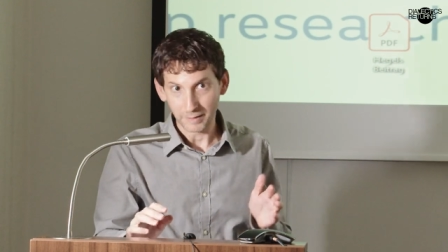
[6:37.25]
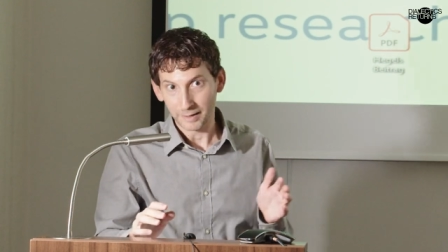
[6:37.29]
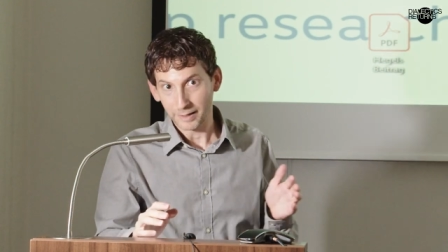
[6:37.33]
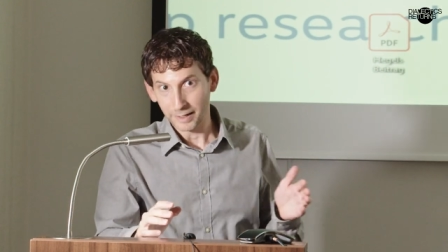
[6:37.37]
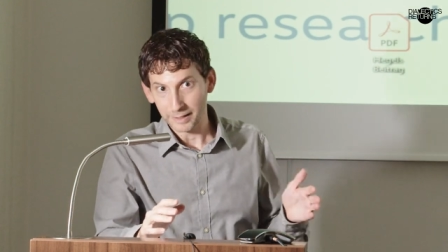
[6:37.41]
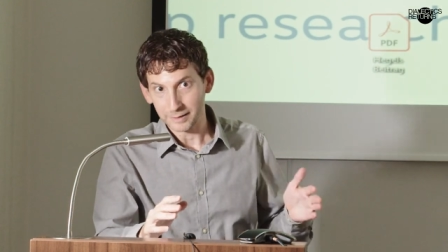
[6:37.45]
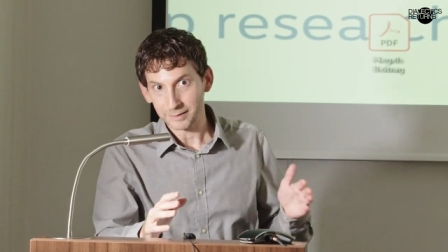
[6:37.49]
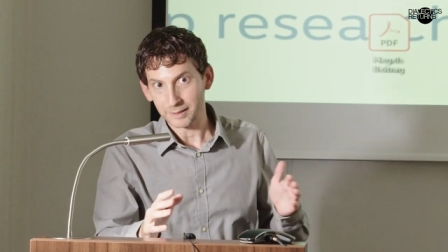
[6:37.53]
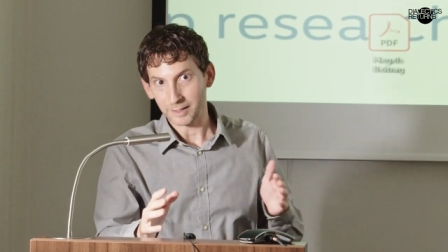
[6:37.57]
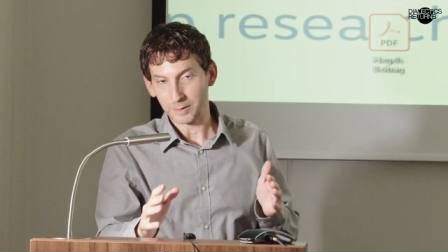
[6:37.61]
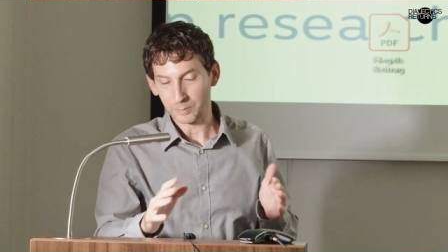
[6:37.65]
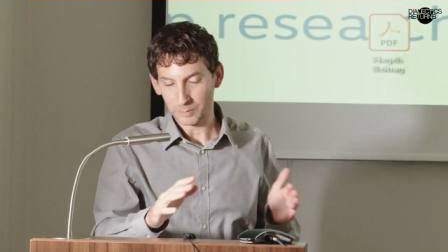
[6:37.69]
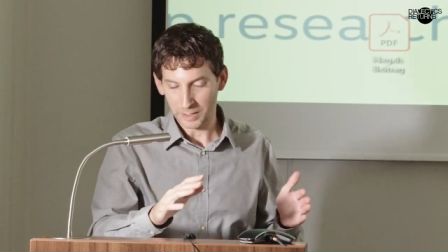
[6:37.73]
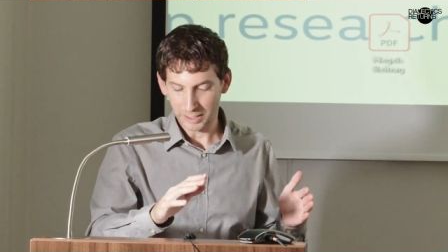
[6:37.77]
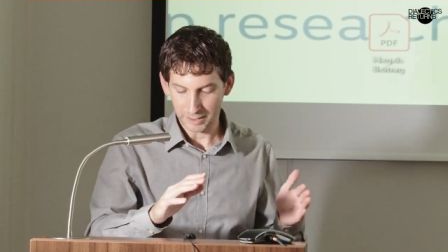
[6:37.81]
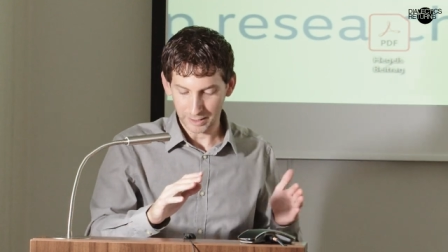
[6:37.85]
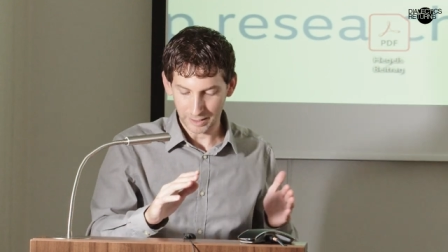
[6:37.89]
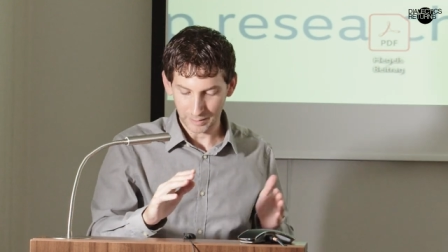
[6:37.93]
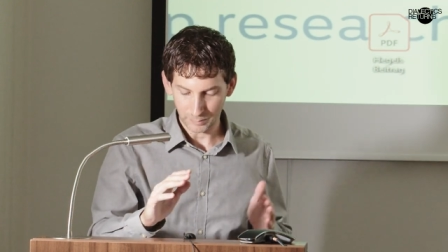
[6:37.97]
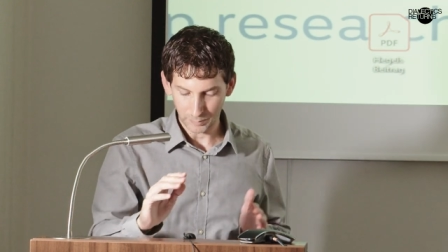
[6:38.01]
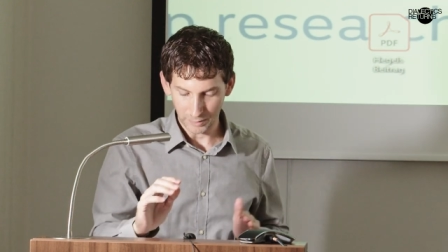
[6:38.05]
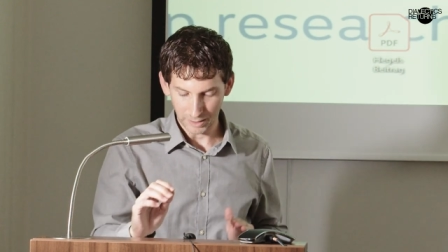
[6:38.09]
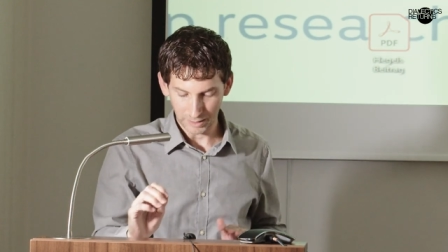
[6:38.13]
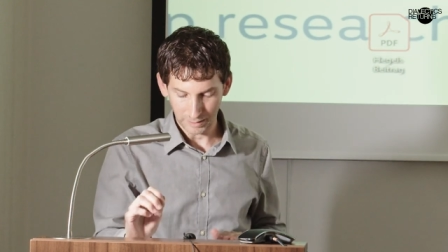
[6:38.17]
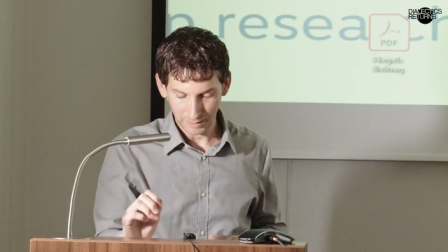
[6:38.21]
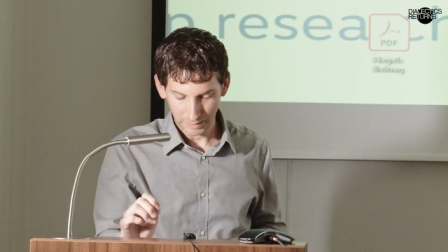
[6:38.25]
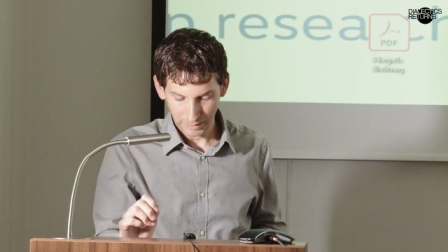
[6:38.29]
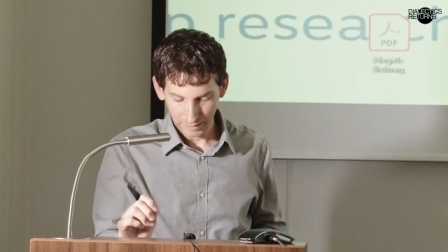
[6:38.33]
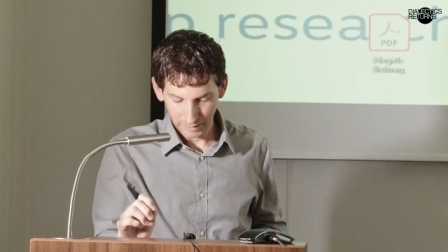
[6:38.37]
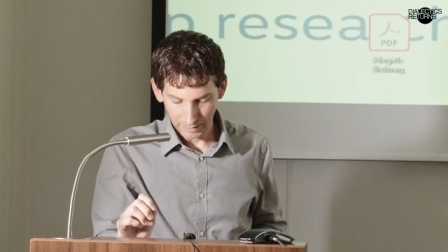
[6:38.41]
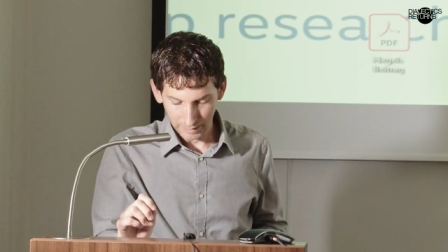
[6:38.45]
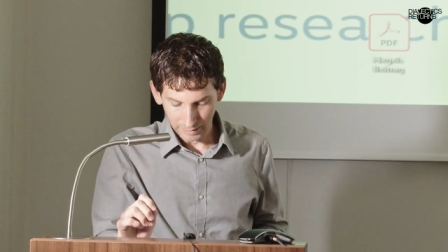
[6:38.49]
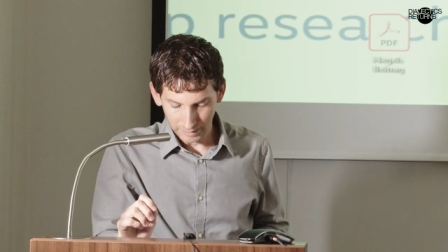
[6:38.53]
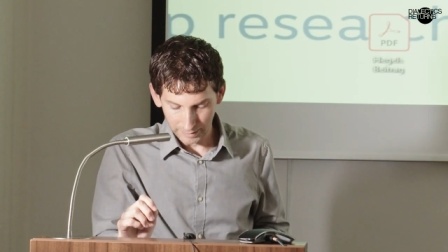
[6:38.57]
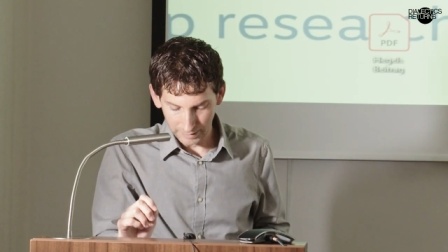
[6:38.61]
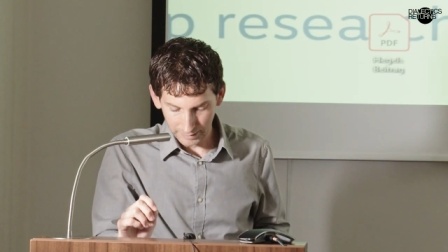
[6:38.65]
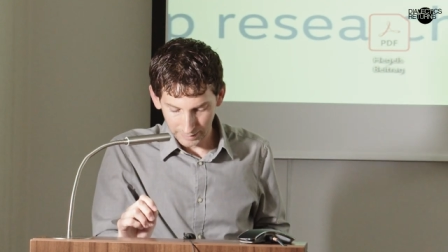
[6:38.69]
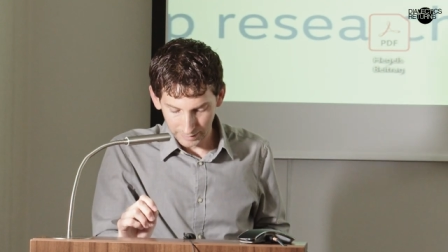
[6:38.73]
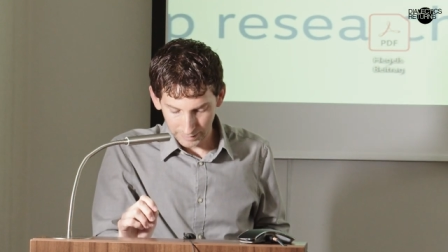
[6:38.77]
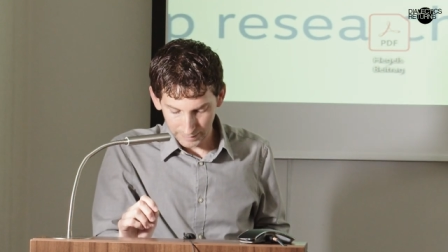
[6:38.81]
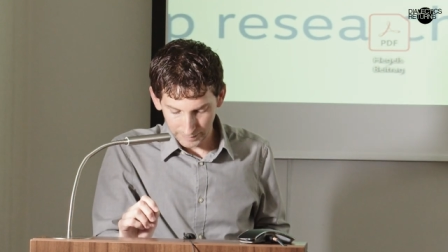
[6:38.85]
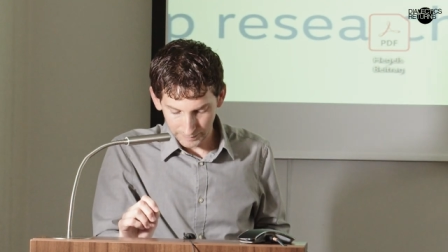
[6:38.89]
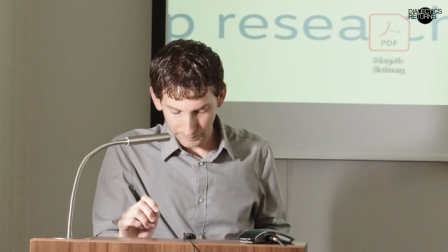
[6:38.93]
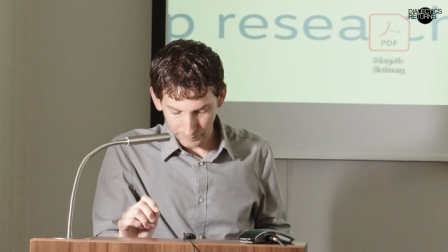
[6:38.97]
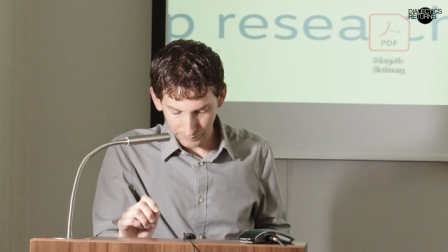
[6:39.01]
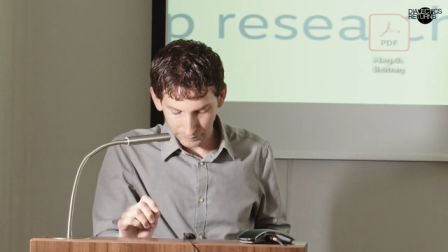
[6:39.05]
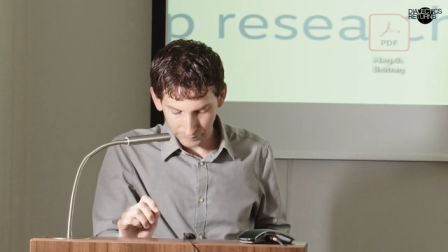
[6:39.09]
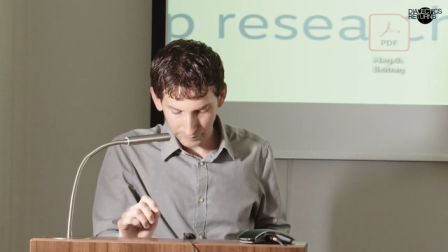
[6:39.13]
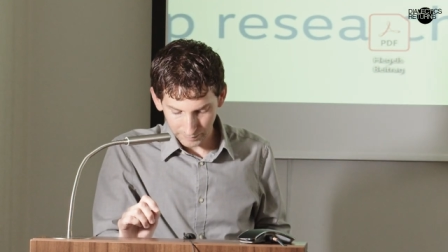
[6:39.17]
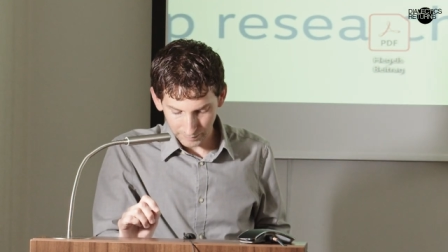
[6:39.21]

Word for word: and yet may not be. Uh,